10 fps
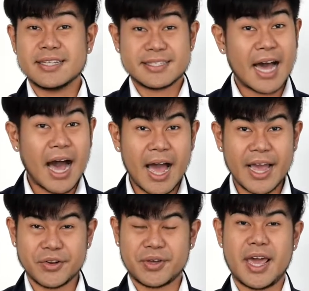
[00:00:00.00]

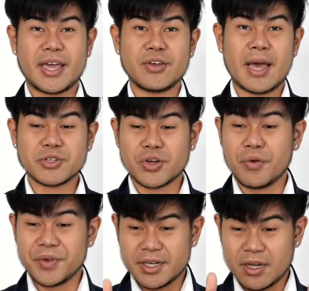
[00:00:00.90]
tie, okay, you have to go
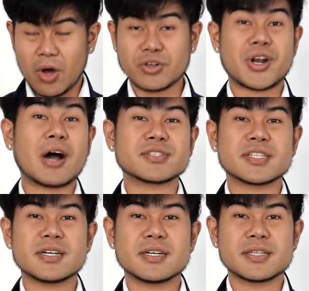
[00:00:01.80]
with the long
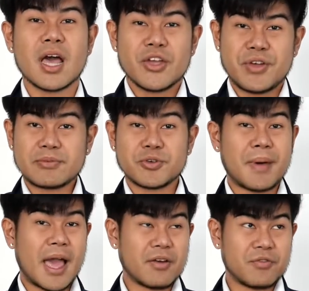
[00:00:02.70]
trousers, you have to
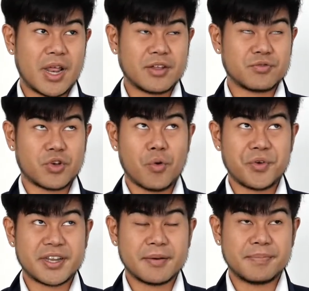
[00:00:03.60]
go
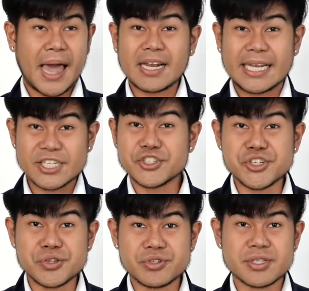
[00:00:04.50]
with the black leather
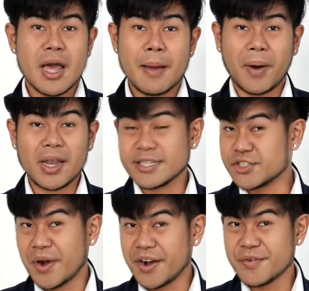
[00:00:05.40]
shoes, polish
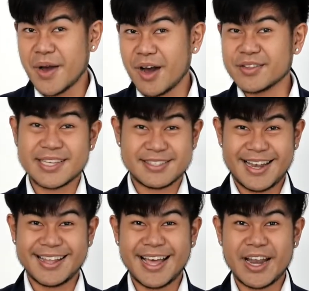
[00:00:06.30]
very well, things
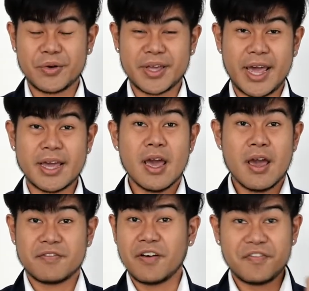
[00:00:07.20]
like that, okay.
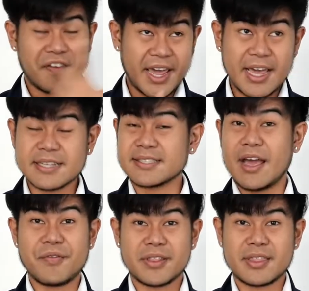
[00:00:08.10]
For face,
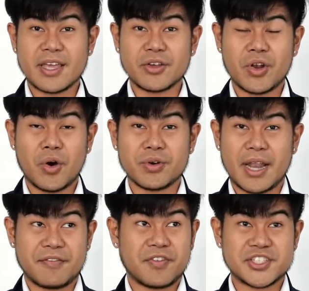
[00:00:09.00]
everything,
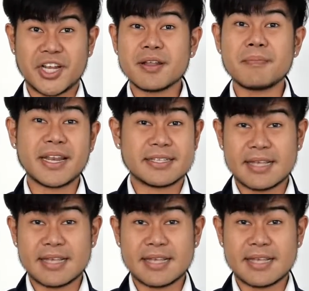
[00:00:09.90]
like for gentlemen, it's